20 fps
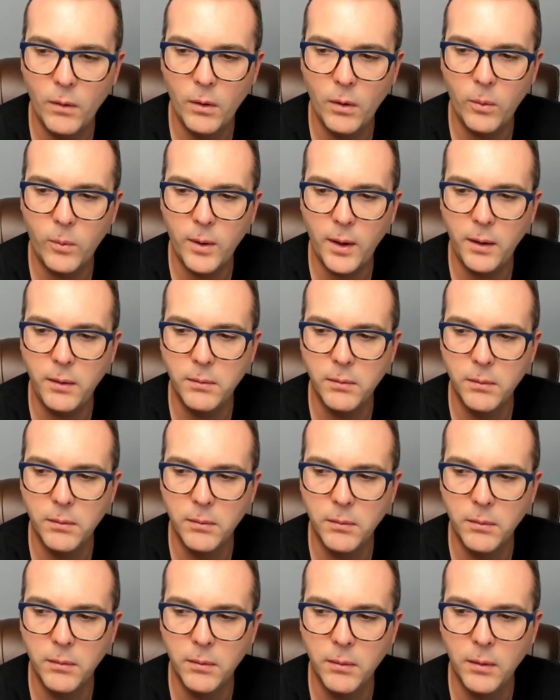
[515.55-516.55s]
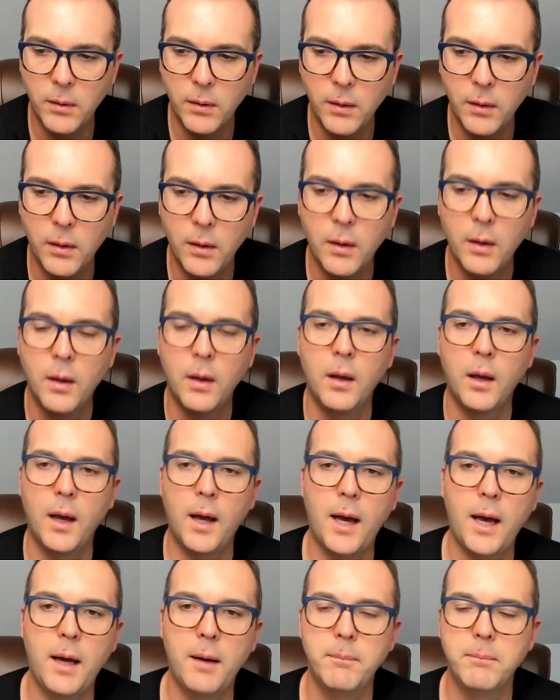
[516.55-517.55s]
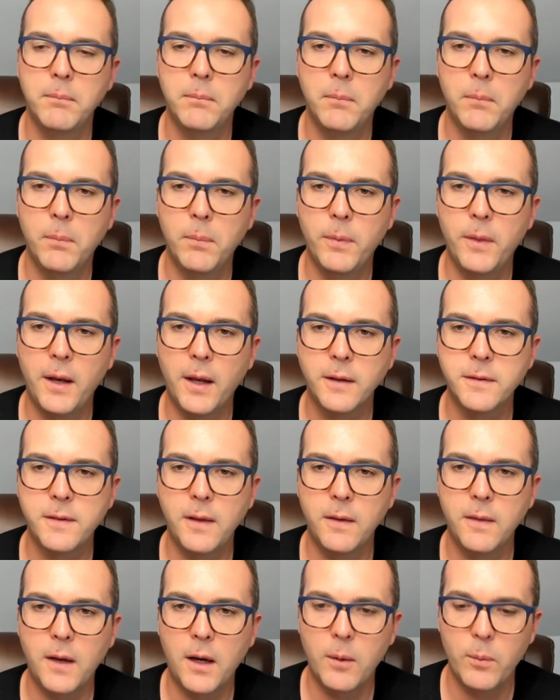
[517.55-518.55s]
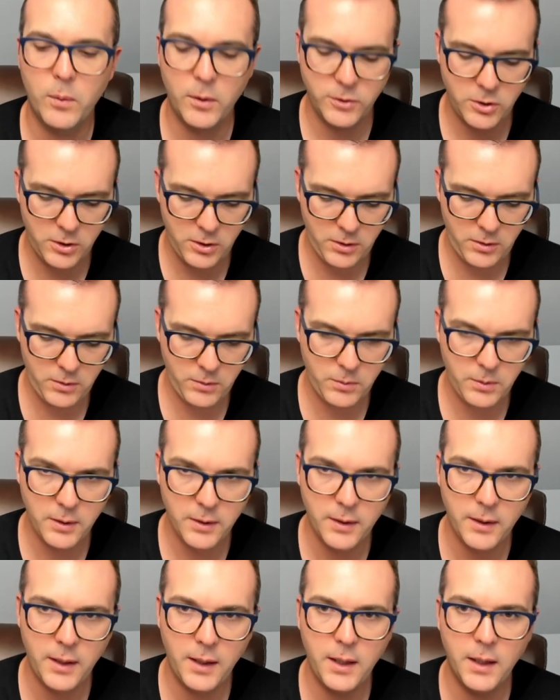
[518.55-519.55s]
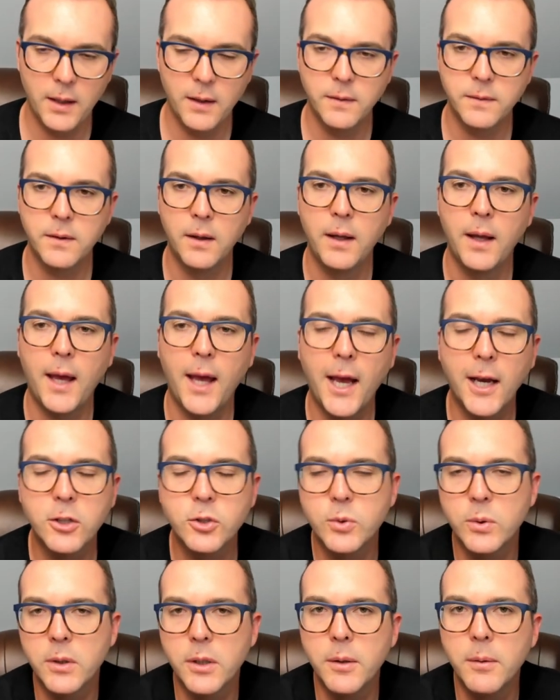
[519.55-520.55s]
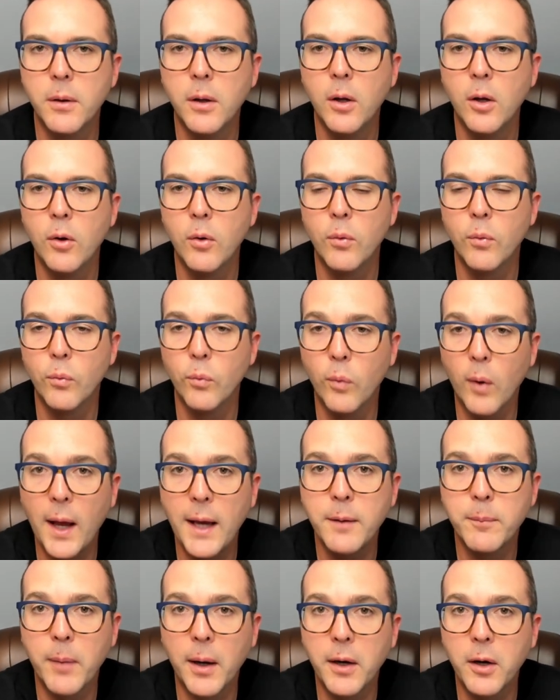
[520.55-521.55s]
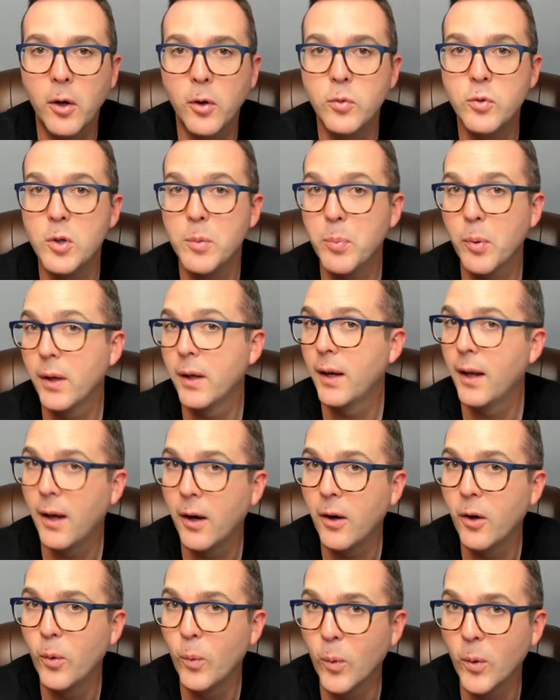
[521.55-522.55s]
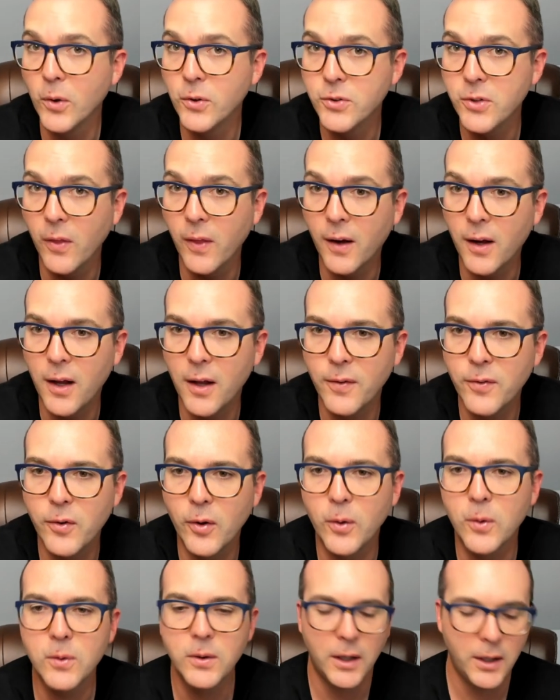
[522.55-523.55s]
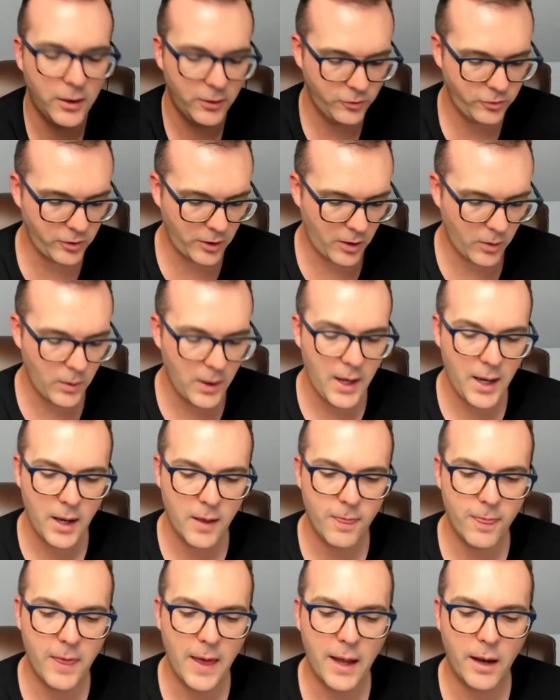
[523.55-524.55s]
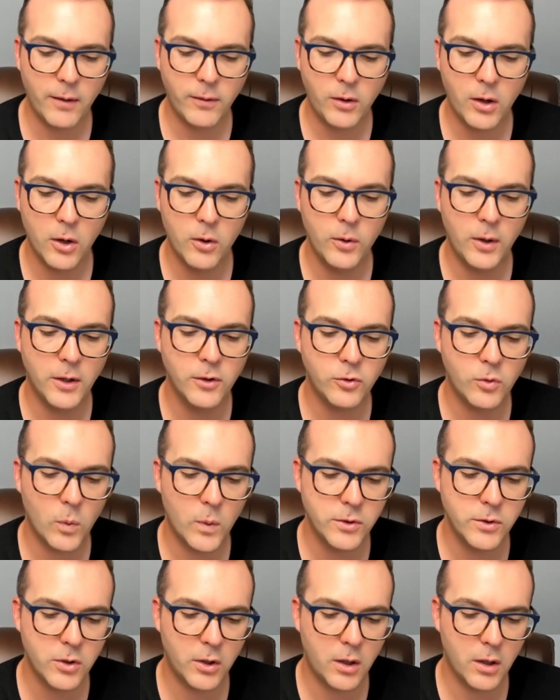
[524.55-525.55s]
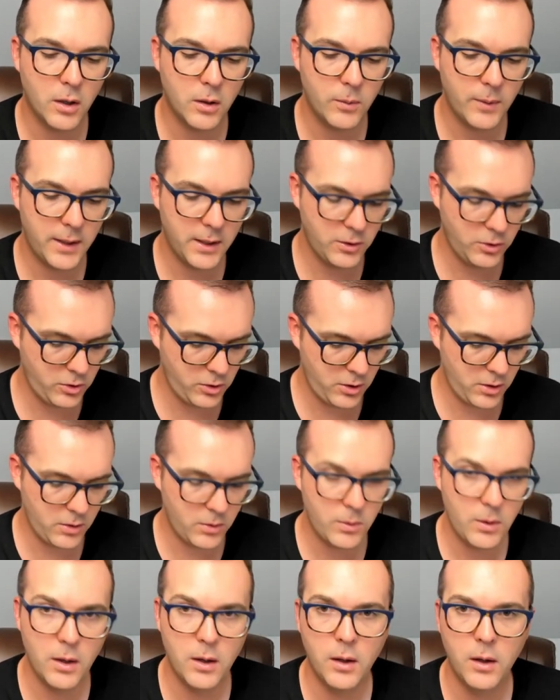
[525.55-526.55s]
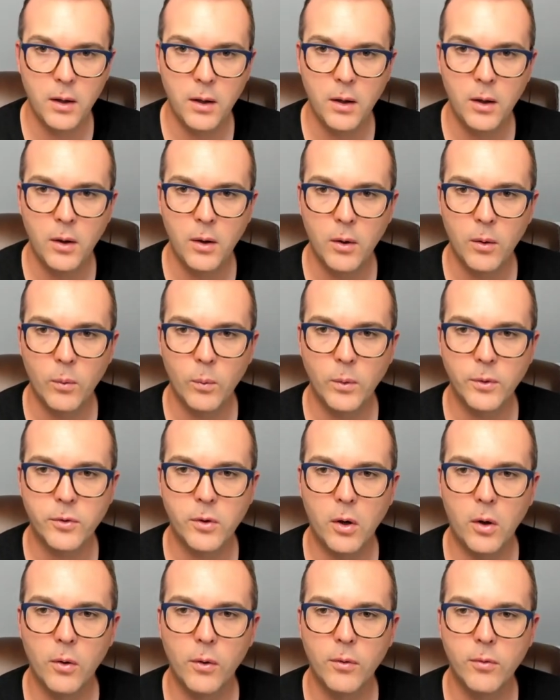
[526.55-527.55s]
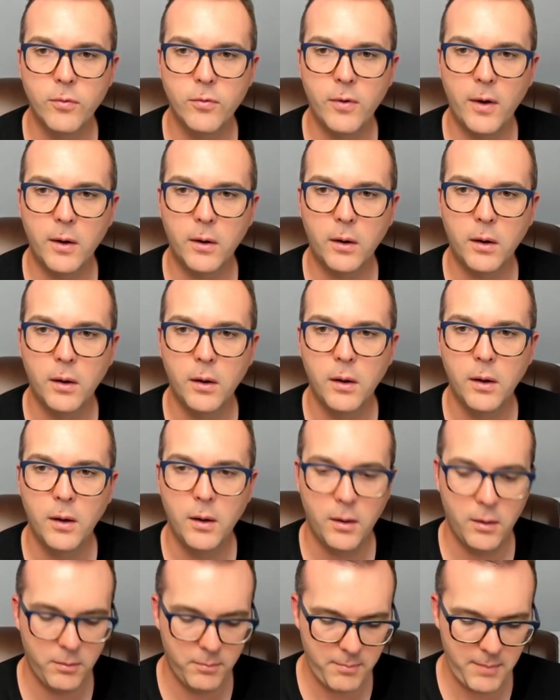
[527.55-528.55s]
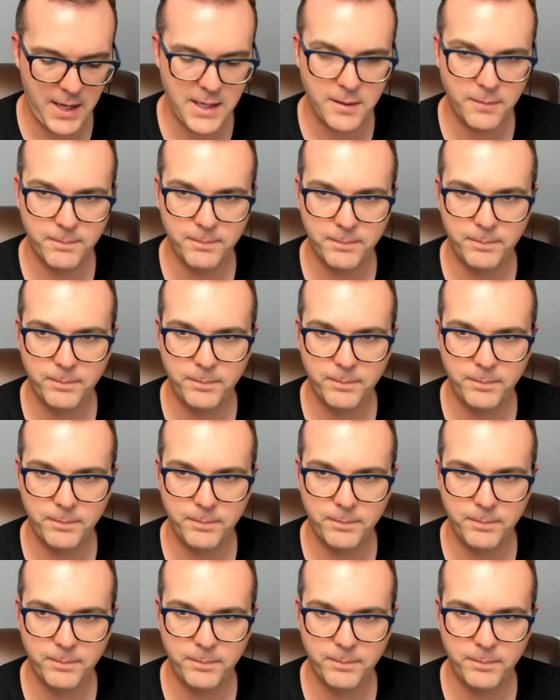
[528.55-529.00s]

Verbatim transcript: Okay. Um, the next thing that I want to do is actually write my code to print hello world to the console. So that code is going to go into what's called func main